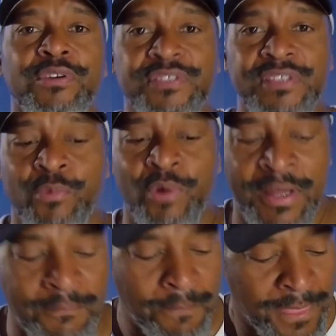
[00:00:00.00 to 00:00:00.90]

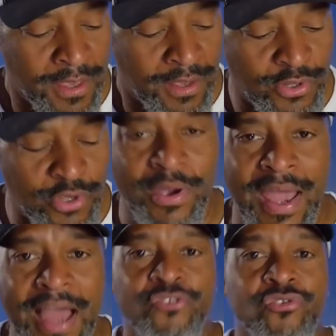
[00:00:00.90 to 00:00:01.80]
someone, you
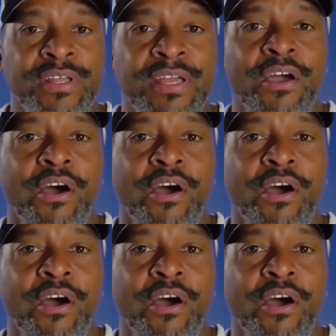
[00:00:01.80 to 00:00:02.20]
actually